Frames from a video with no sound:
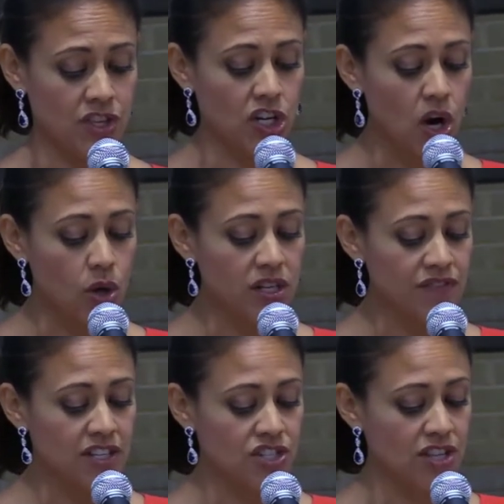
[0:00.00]
The goal
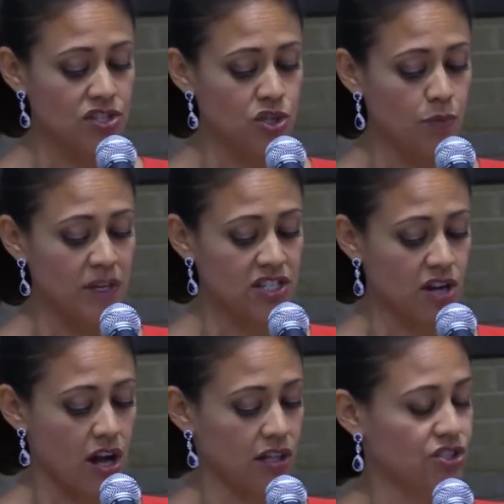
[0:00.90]
of the Jethsuby
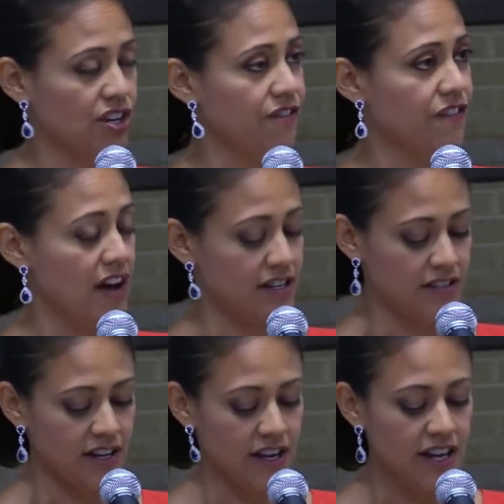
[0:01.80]
Scholarship
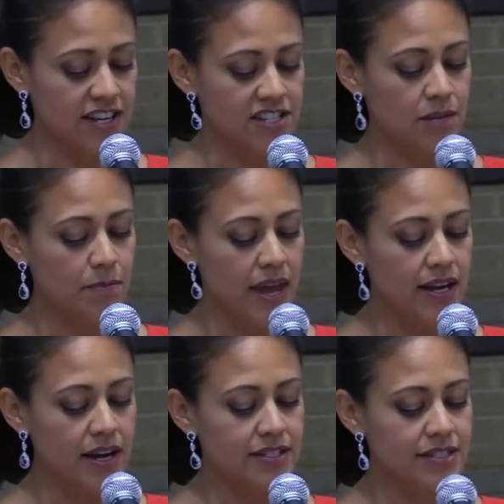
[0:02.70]
Fund is to
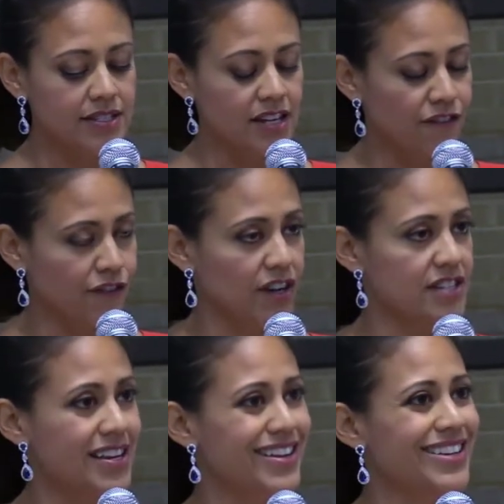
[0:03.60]
make a
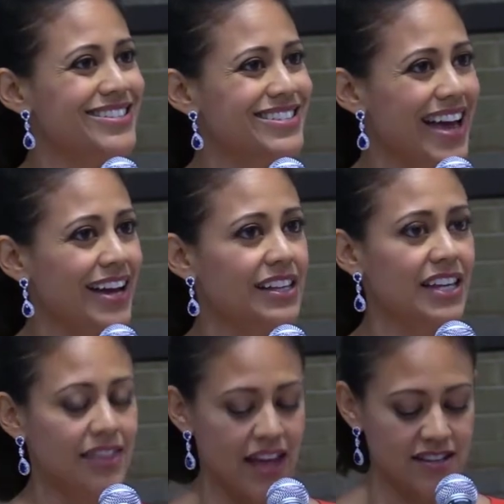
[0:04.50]
difference in
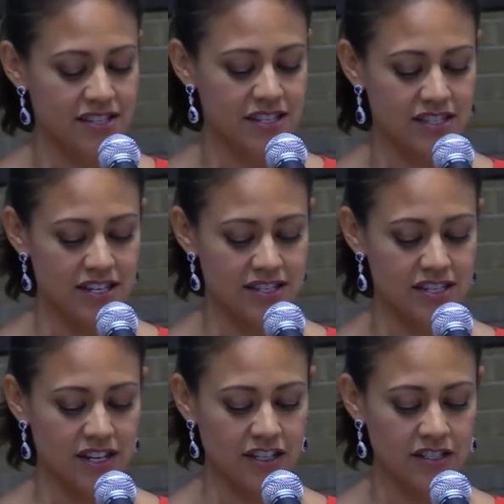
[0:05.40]
exactly that
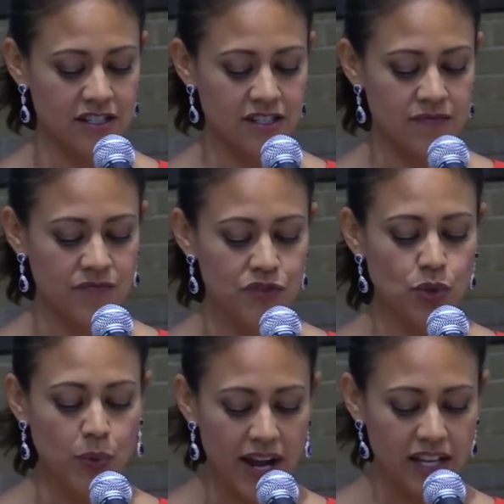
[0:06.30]
statistic,
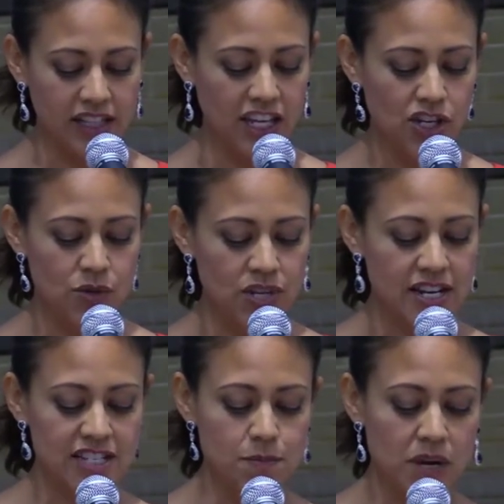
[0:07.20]
directly
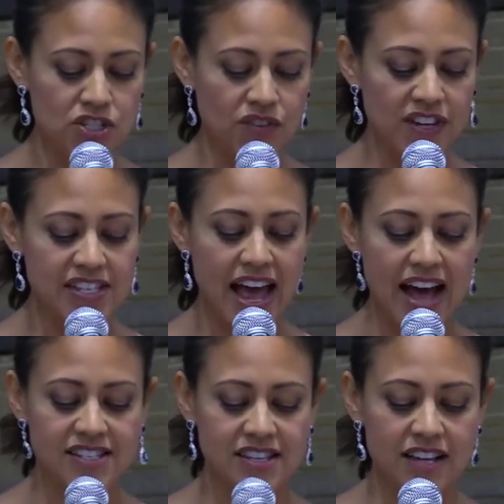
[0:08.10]
using as much of its
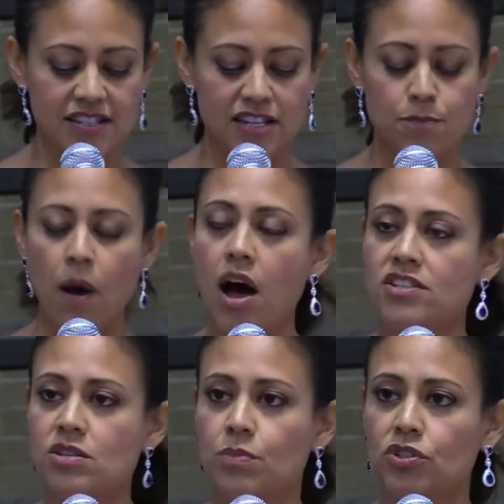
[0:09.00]
assets as
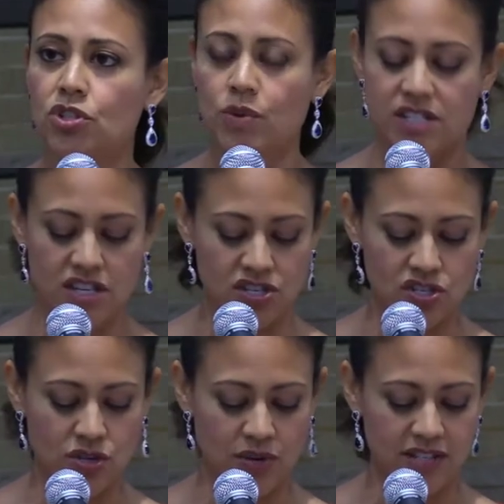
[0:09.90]
possible to
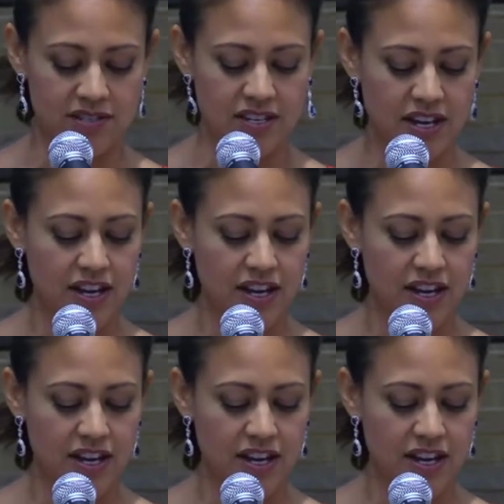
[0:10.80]
assist students,